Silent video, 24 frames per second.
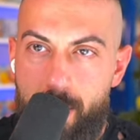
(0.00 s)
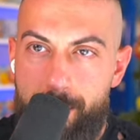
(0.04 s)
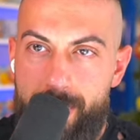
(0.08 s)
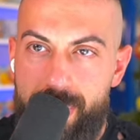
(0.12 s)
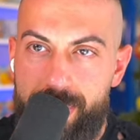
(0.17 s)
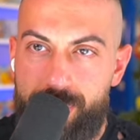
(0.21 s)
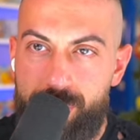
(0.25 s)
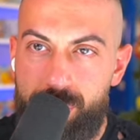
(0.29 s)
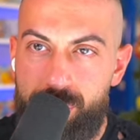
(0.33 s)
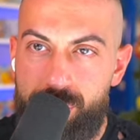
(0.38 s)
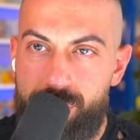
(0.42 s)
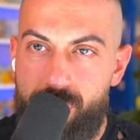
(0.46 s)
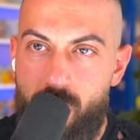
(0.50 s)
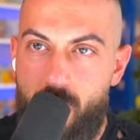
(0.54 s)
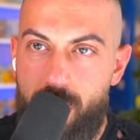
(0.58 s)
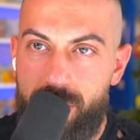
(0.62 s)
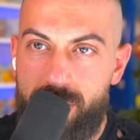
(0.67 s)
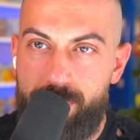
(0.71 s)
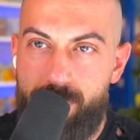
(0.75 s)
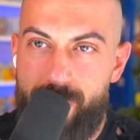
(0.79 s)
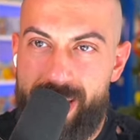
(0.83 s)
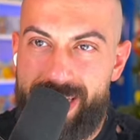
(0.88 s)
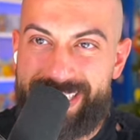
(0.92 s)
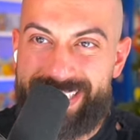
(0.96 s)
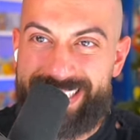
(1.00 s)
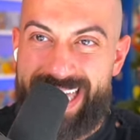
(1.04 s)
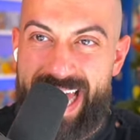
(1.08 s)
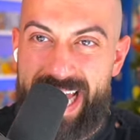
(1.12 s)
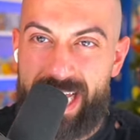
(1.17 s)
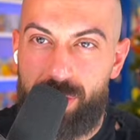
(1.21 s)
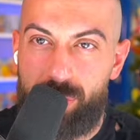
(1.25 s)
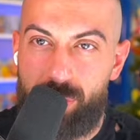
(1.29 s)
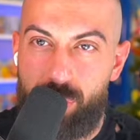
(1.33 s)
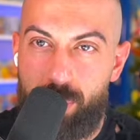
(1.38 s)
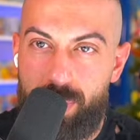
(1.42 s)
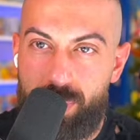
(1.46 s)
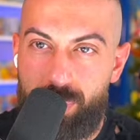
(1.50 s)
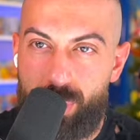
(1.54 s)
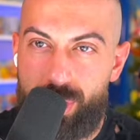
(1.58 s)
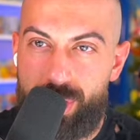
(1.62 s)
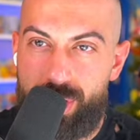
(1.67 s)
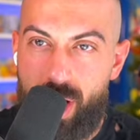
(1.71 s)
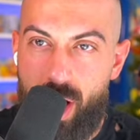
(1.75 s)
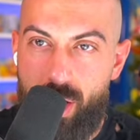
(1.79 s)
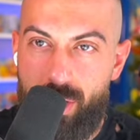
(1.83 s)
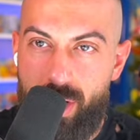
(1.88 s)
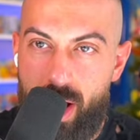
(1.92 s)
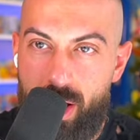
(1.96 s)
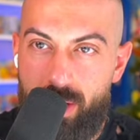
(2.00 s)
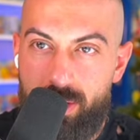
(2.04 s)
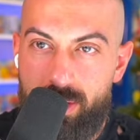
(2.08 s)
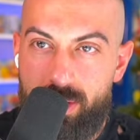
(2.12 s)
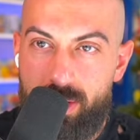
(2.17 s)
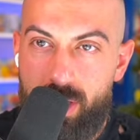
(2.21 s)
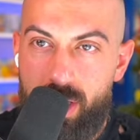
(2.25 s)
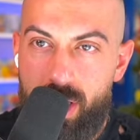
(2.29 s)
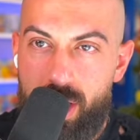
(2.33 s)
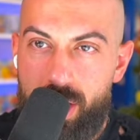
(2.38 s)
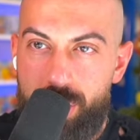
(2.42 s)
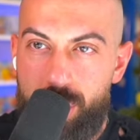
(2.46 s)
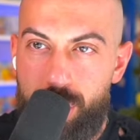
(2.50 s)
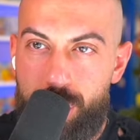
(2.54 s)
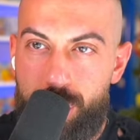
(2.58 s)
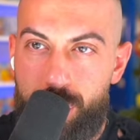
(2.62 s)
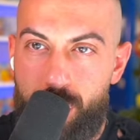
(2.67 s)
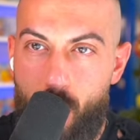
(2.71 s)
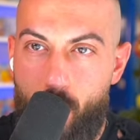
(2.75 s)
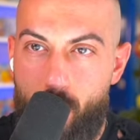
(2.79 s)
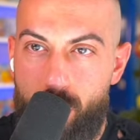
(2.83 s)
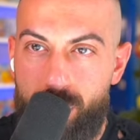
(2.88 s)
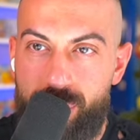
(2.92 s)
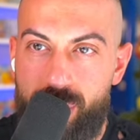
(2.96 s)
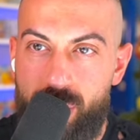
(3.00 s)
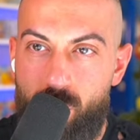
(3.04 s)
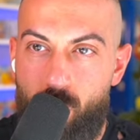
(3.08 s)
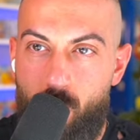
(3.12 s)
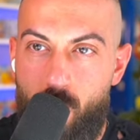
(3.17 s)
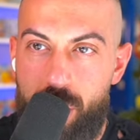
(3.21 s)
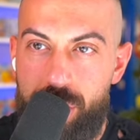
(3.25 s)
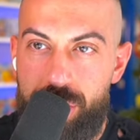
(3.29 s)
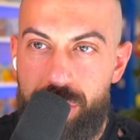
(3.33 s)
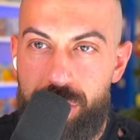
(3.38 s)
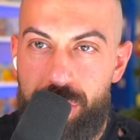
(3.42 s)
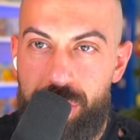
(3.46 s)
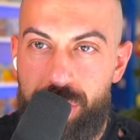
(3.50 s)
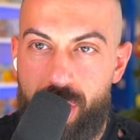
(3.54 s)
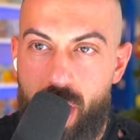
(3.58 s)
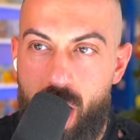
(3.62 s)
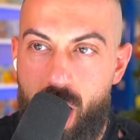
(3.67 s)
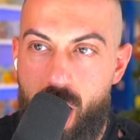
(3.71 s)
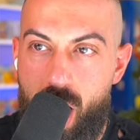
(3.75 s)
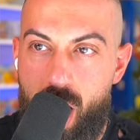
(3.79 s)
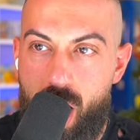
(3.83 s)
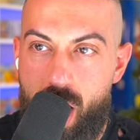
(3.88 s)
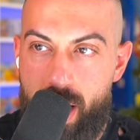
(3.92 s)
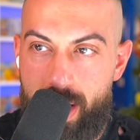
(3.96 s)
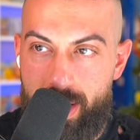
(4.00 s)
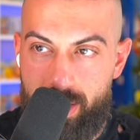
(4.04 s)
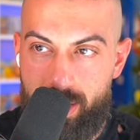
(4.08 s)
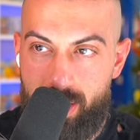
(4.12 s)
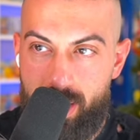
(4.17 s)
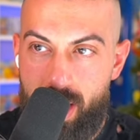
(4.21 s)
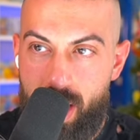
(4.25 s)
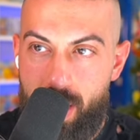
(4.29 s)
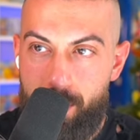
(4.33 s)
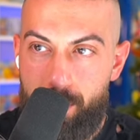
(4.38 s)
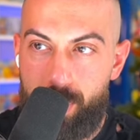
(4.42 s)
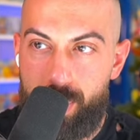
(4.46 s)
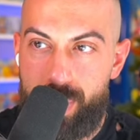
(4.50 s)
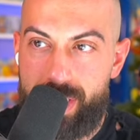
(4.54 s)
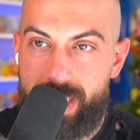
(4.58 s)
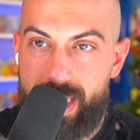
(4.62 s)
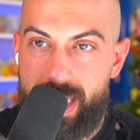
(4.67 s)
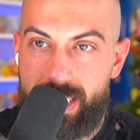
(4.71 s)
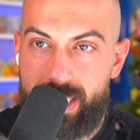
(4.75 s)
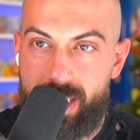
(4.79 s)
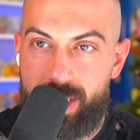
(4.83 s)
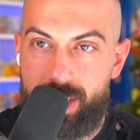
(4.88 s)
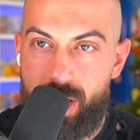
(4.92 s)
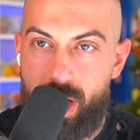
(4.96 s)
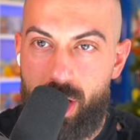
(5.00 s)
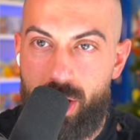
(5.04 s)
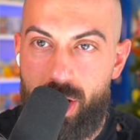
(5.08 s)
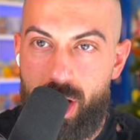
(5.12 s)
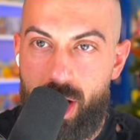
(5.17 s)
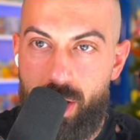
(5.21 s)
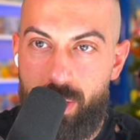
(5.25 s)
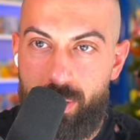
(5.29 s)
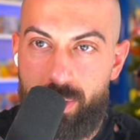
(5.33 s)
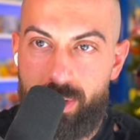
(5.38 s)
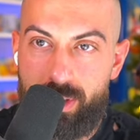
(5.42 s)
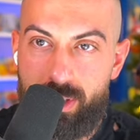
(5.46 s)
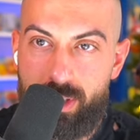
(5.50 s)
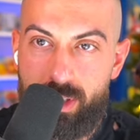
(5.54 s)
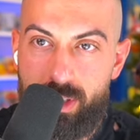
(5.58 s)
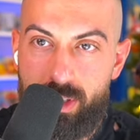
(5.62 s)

Mr. Zard's Mix, thank you so much for the dono. The Chosen One, Sean. Appreciate the dono.